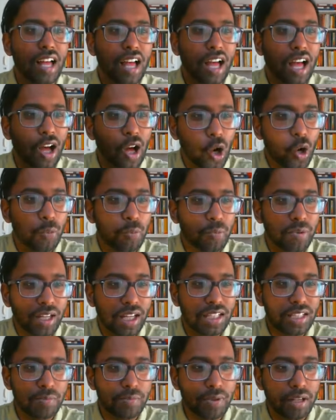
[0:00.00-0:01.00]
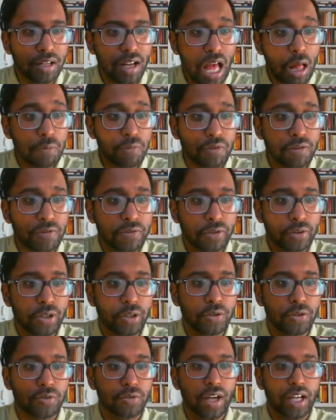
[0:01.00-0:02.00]
I hope it's been helpful for
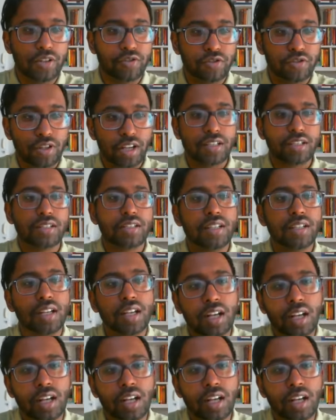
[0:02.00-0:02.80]
you, and just